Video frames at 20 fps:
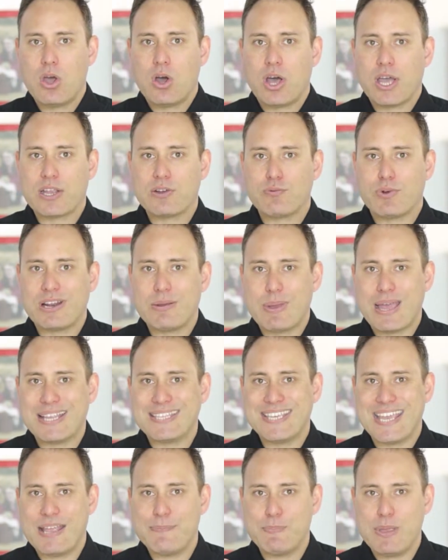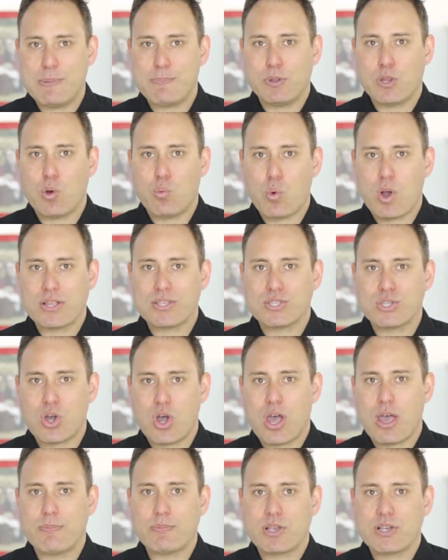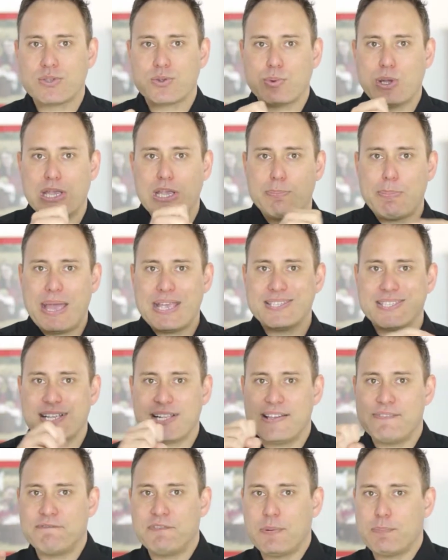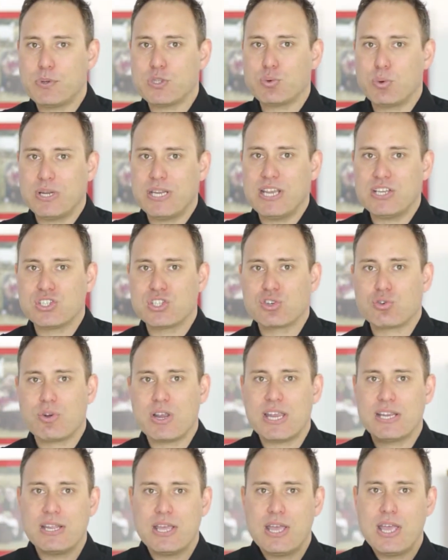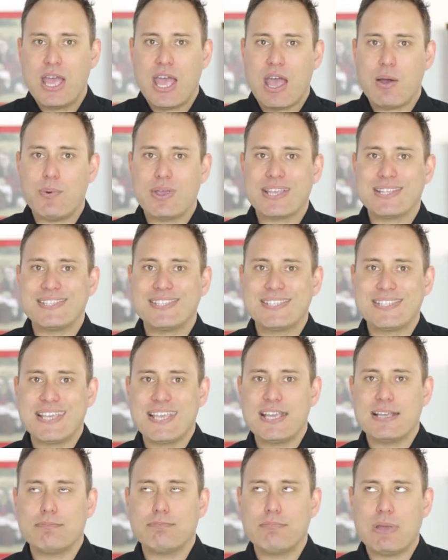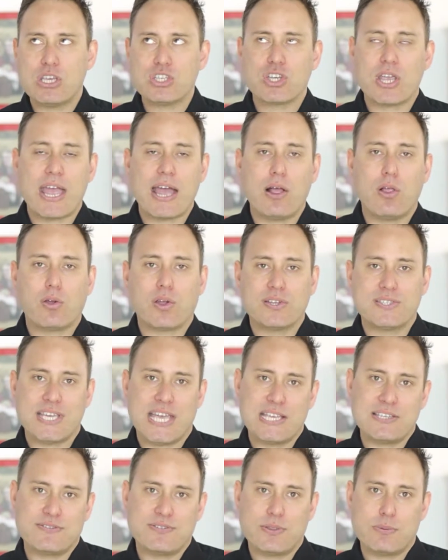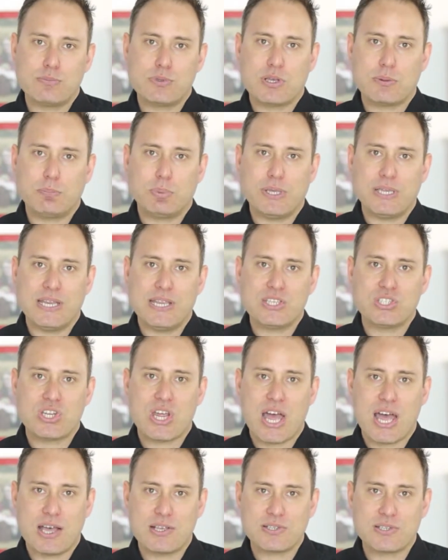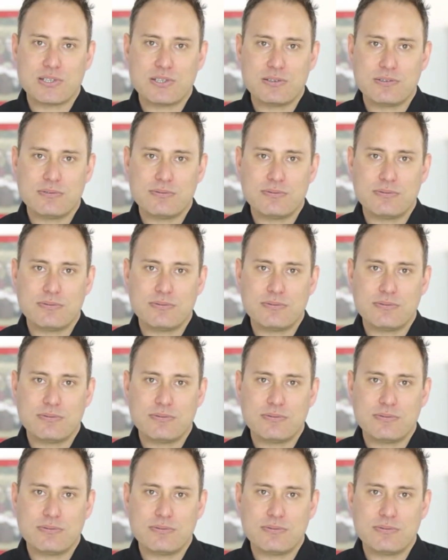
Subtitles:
I can run about 10 people at one time, because we can basically flip between each screen and we can see and measure how long it takes for them to complete each task.